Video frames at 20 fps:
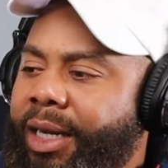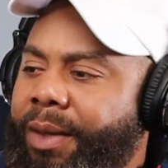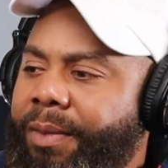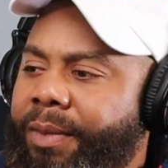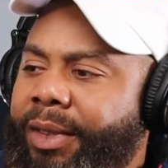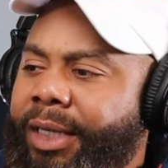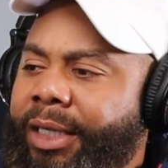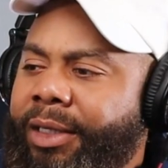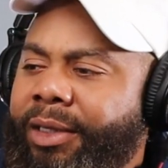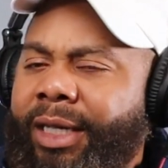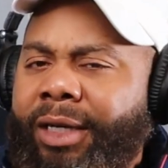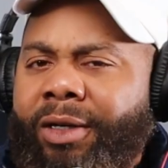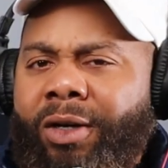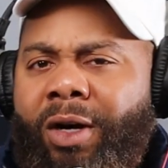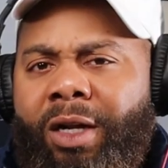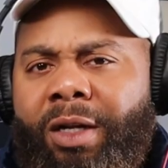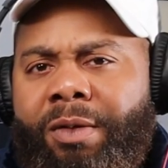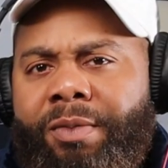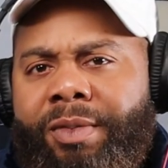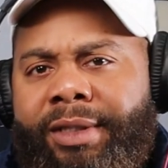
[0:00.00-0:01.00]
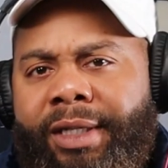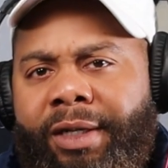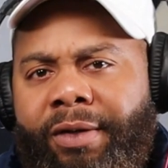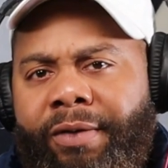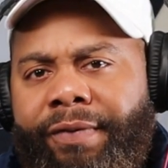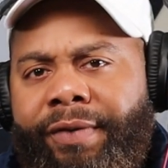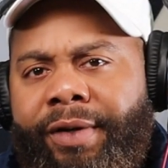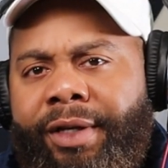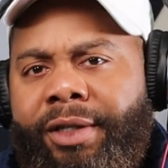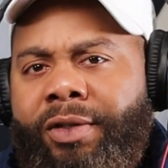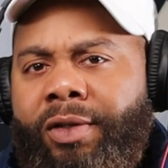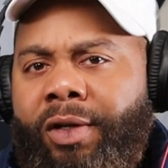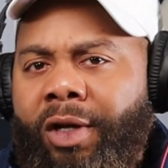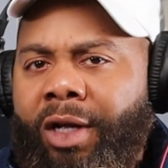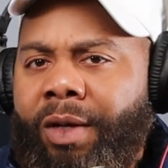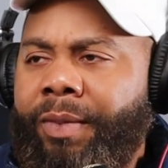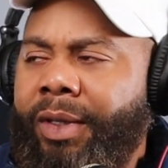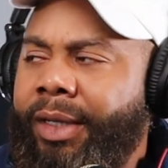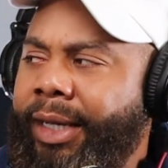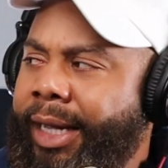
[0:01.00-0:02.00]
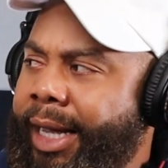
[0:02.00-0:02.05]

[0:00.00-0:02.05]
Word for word: and I'm they, they call him selfish, call him a